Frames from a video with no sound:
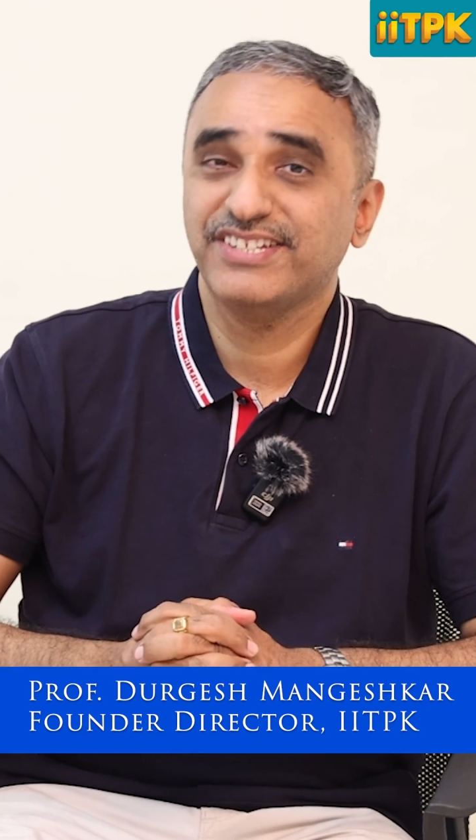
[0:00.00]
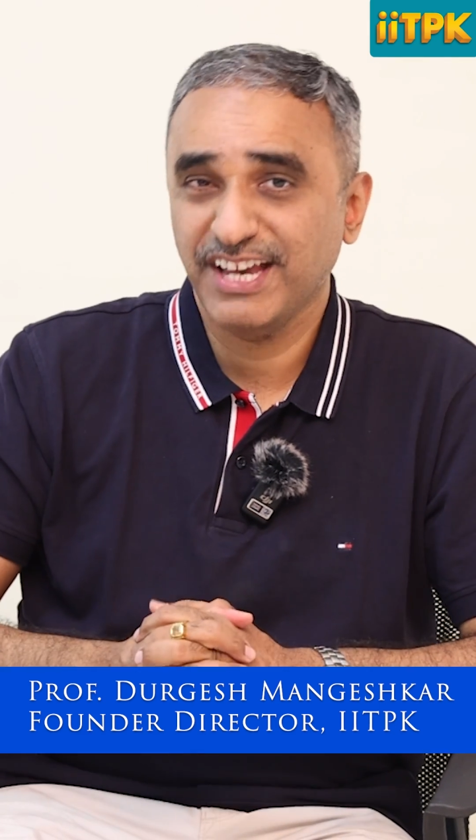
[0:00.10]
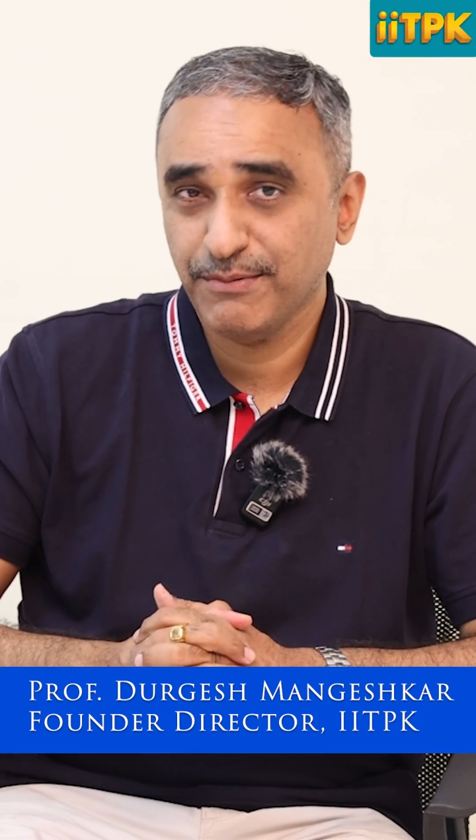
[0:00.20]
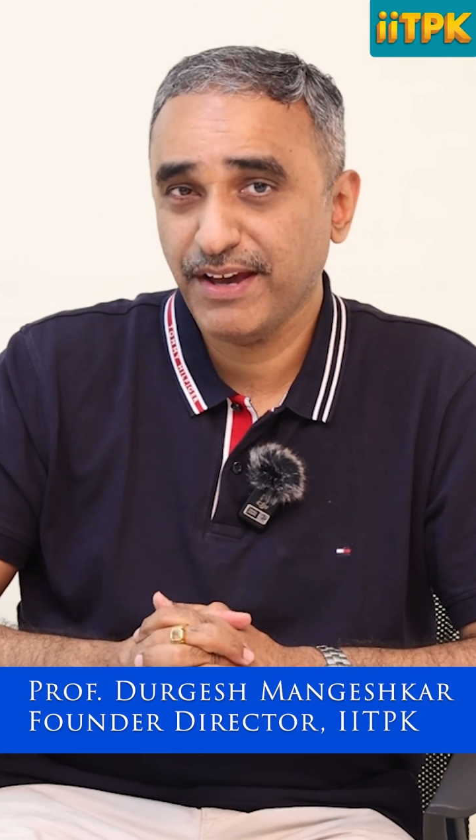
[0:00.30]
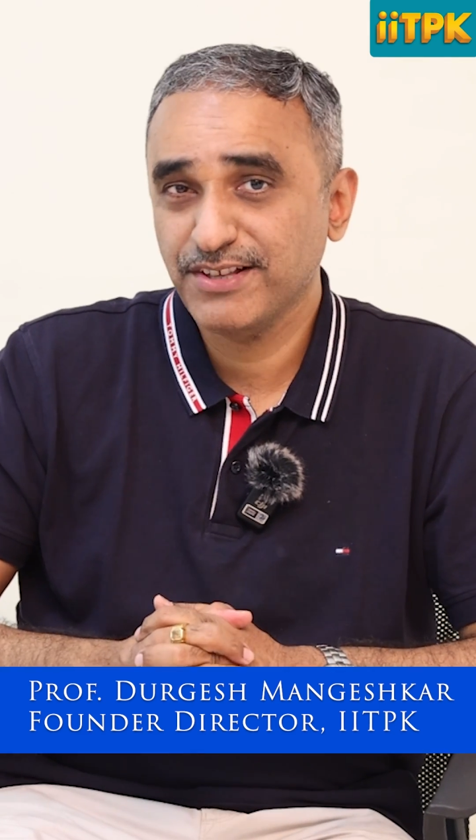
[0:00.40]

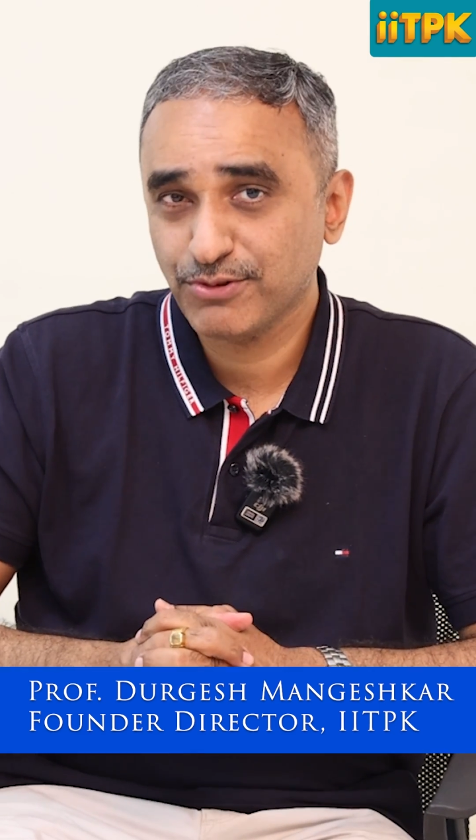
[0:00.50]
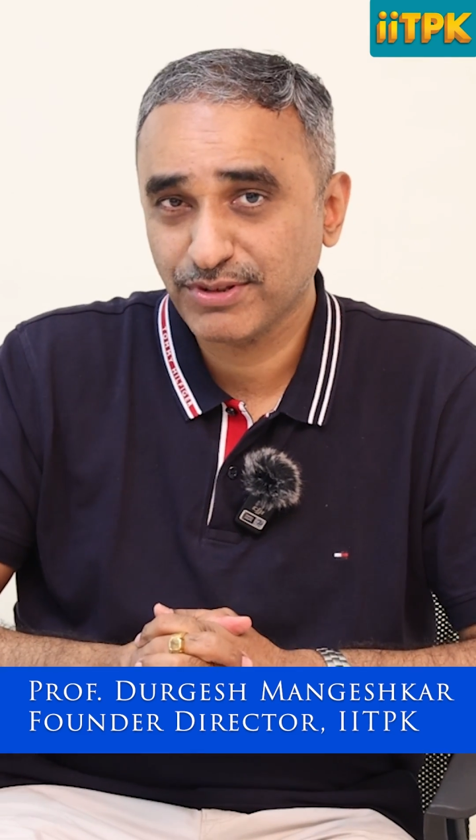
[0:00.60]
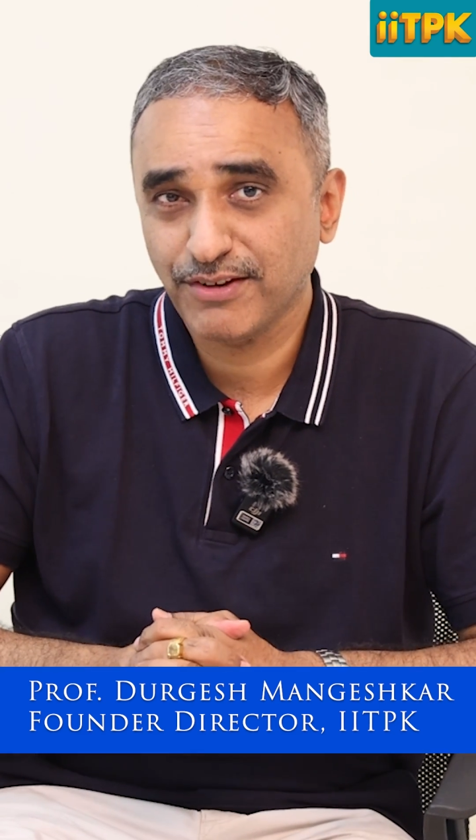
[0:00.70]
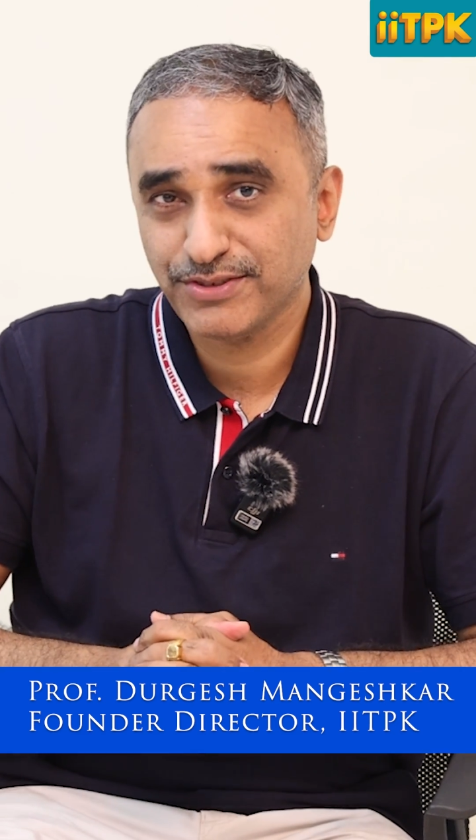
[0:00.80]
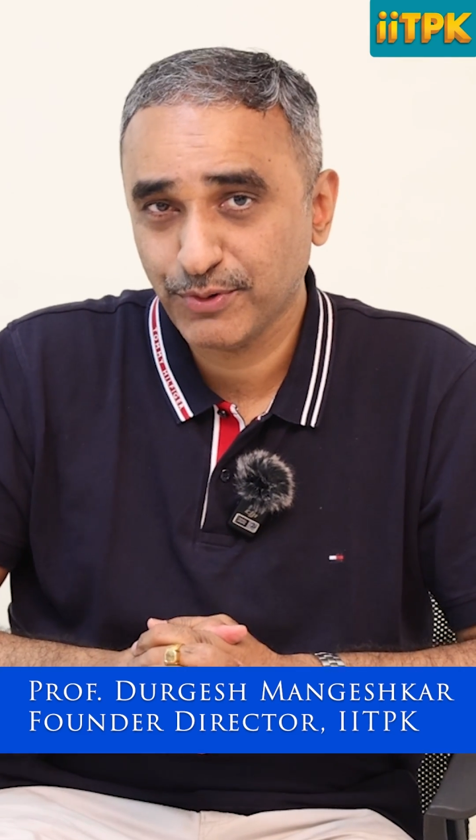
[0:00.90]
JEE Mains
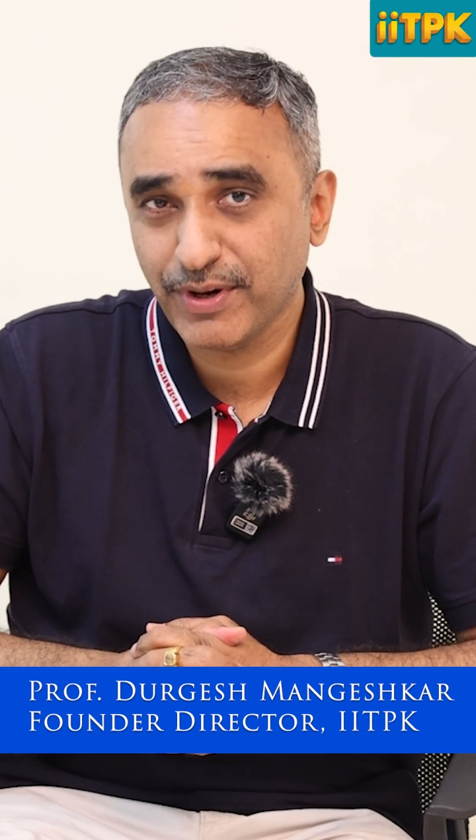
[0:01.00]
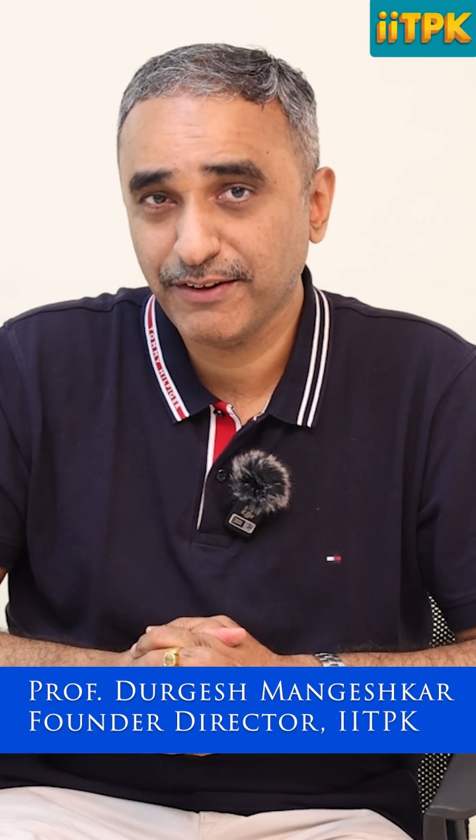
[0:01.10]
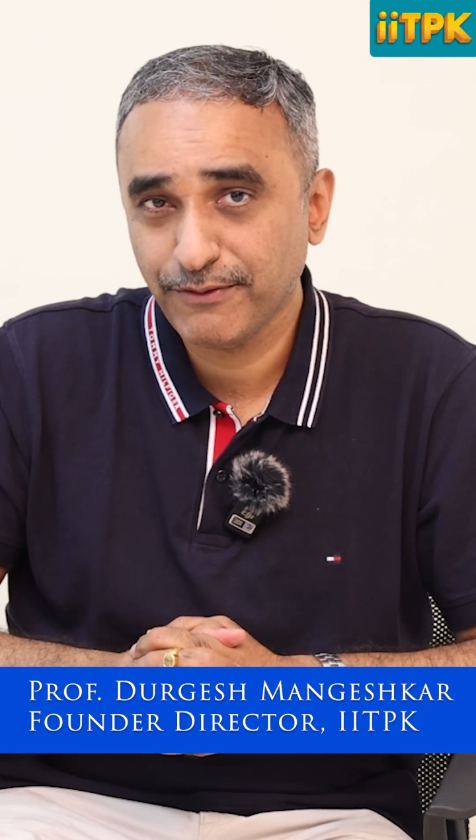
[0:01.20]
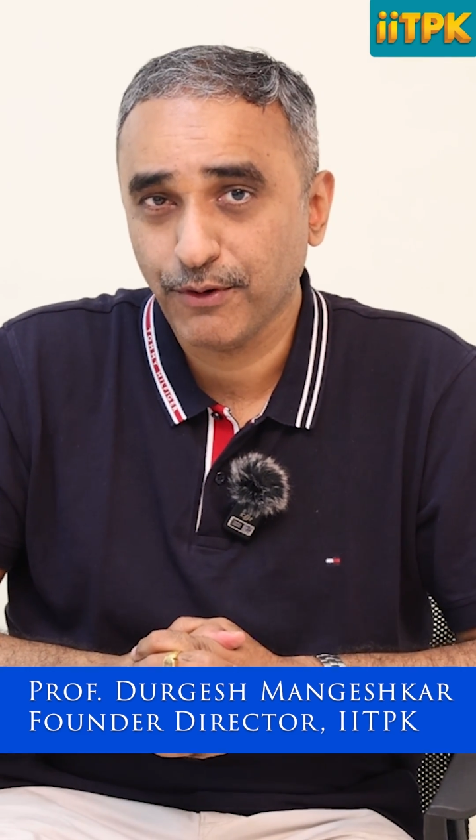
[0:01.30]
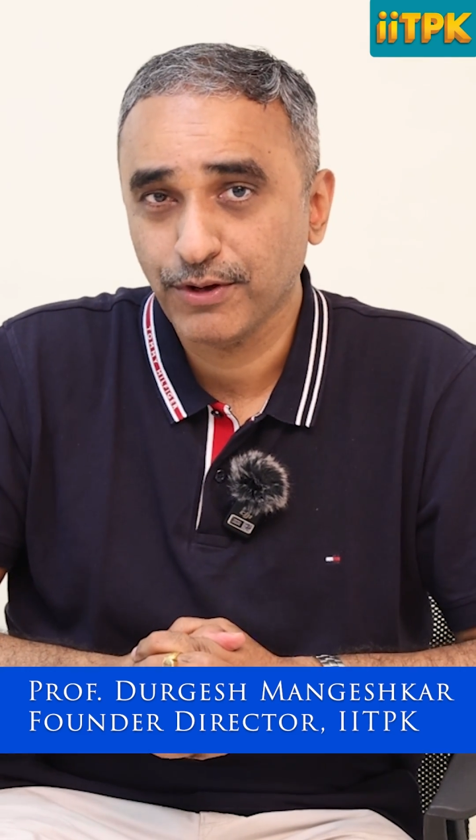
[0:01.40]

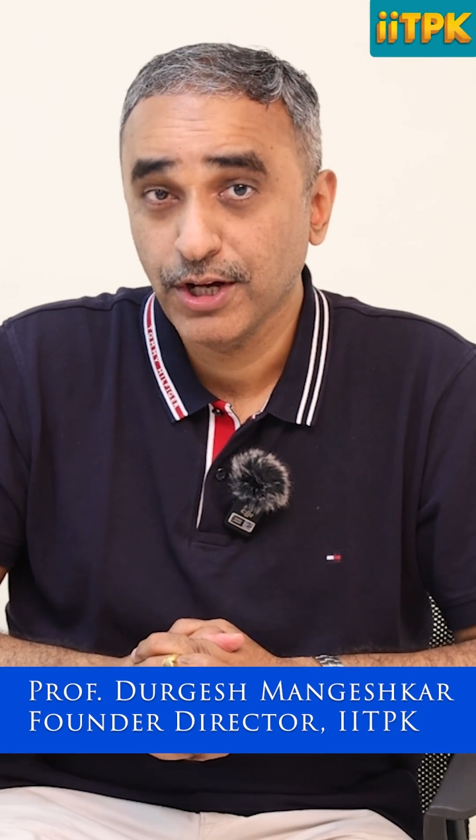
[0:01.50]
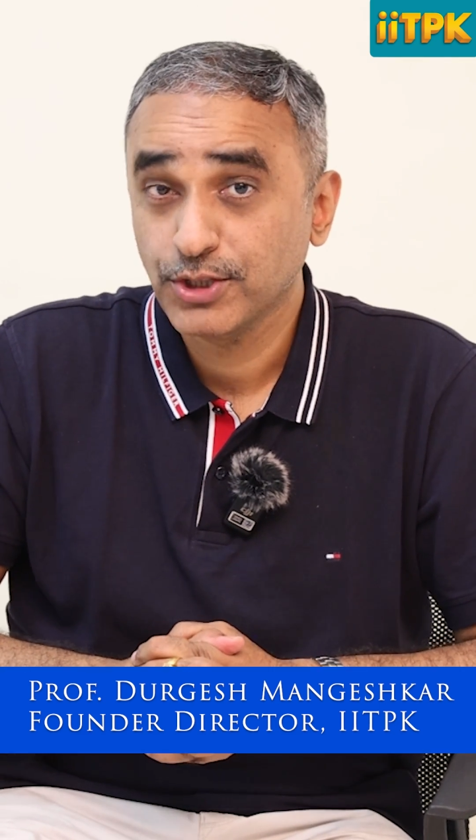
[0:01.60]
2024.